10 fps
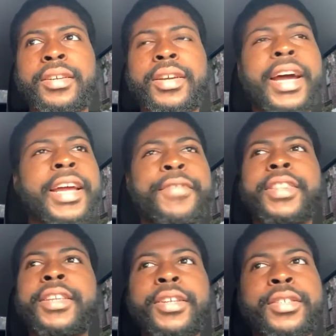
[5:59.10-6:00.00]
You got
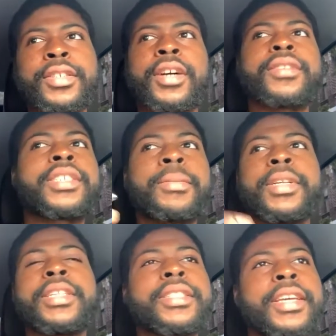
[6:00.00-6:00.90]
even yo some of
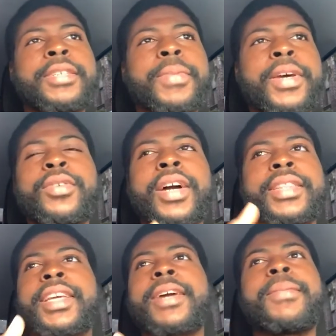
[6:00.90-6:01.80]
these things, man. You got to
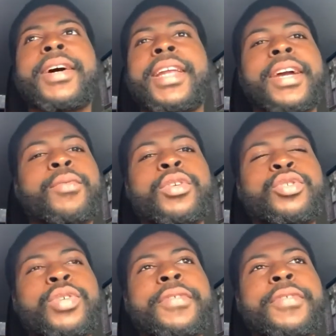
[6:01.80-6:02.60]
think about like, would you